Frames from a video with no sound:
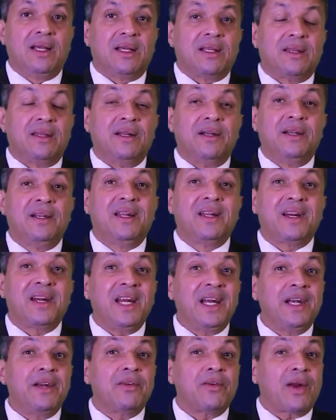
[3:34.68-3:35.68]
The
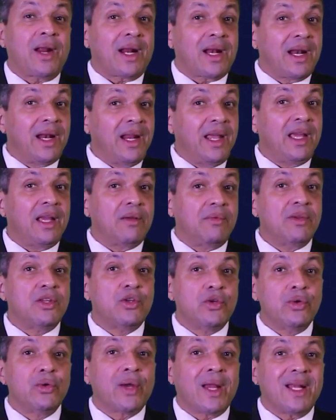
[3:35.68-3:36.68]
redirect link
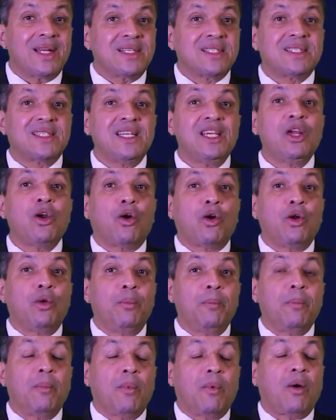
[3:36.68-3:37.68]
which you can see
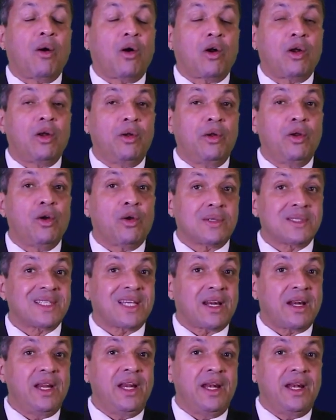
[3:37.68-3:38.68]
on, on your
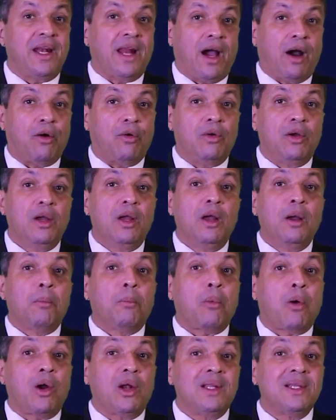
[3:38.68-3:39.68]
screen now,
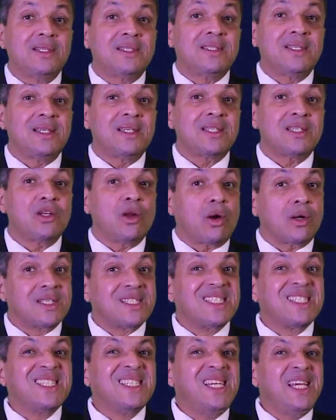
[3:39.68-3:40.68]

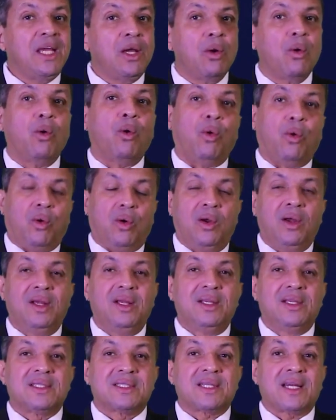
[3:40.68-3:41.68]
polinsys.co
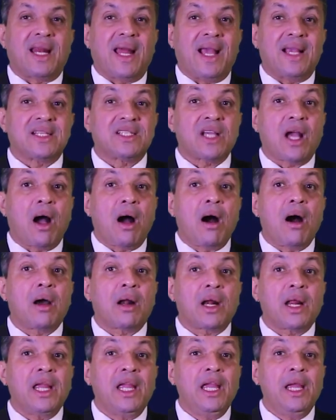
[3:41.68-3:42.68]
slash
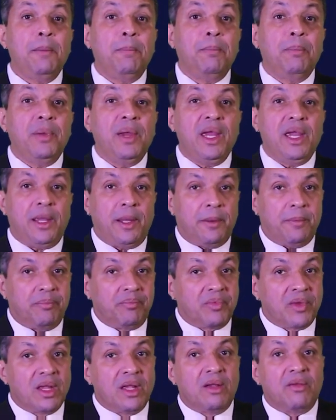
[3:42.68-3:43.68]
REP
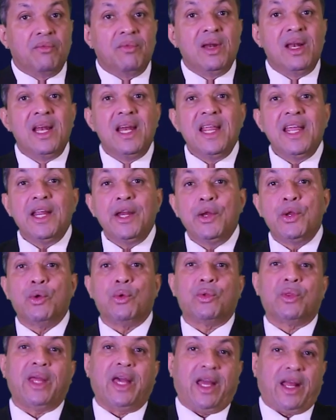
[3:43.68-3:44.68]
will lead you
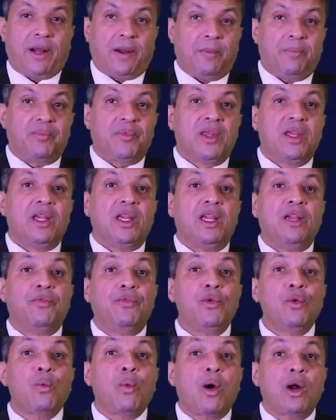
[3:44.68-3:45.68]
there. If
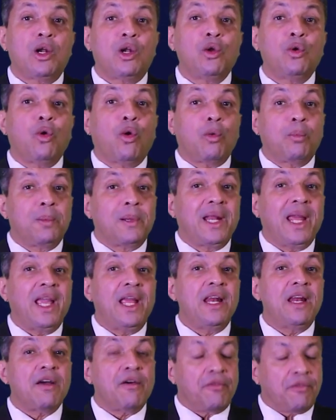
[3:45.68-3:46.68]
you want to
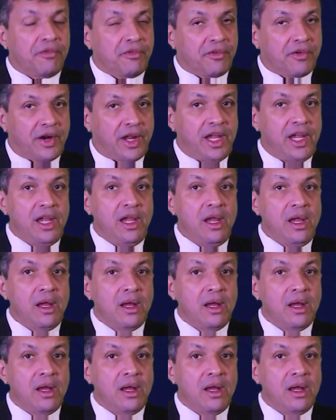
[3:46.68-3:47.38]
obtain a free